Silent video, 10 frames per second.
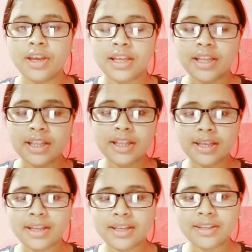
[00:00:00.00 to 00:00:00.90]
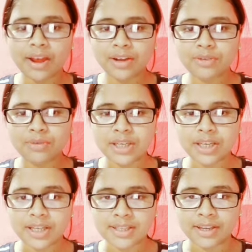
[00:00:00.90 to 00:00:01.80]
interact with
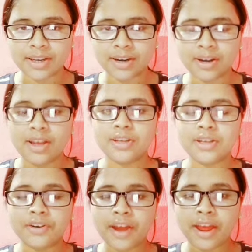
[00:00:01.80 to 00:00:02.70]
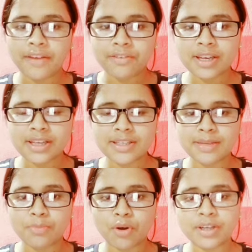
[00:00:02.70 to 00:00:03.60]
each other. Everything is
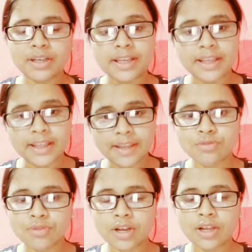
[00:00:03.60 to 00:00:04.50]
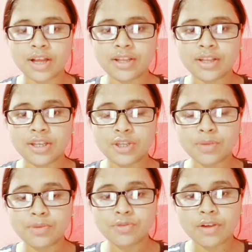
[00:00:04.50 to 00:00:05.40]
important.
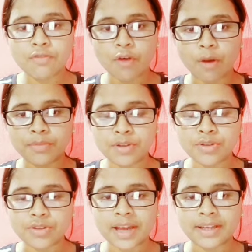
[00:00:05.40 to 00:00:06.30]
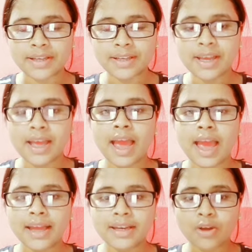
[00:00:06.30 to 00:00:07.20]
Individual form the society,
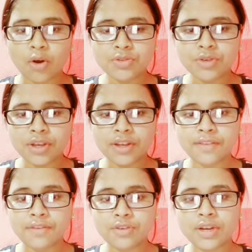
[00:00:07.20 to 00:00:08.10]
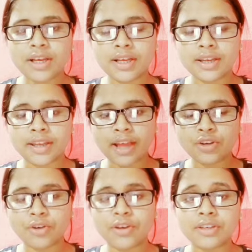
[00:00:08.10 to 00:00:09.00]
and also individual
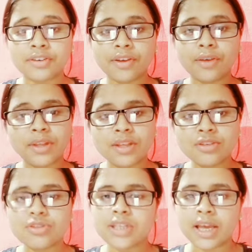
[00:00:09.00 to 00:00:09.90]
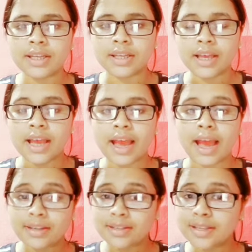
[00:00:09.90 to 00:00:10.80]
connect or interact with the society,
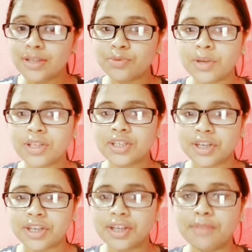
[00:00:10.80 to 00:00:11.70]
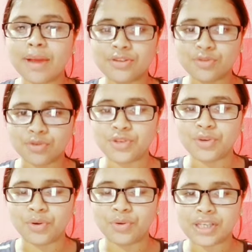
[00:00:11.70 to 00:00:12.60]
and this is what studied by
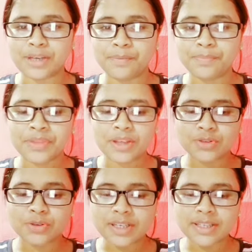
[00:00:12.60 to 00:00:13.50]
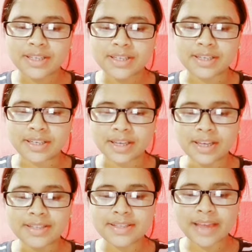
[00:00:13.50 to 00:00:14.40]
sociology. So this is the
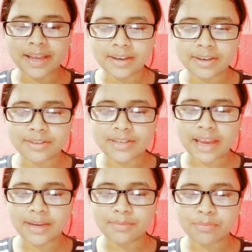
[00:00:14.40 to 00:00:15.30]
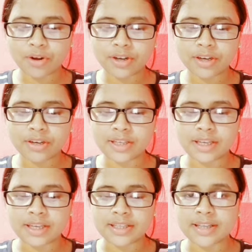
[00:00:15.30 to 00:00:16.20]
thing. Second important
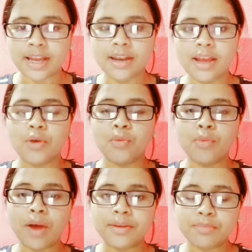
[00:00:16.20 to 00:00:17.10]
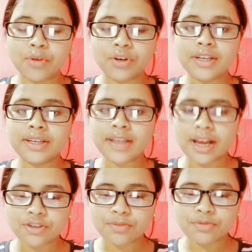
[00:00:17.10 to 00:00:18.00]
thing is that one important
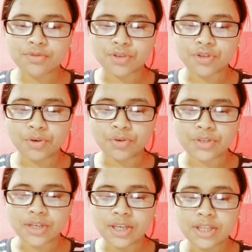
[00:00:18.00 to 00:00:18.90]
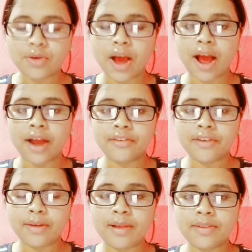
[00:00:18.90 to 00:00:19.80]
task of sociology is to
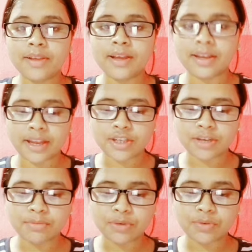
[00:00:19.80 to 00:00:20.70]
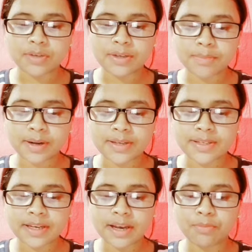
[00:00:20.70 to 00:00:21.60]
unravel the connection between the
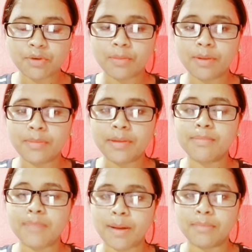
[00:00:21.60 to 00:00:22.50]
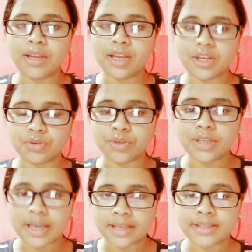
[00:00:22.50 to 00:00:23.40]
personal problem and the public issue.
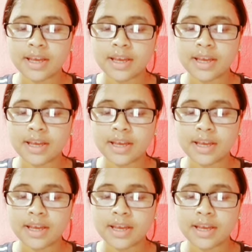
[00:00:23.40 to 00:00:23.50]
Yes,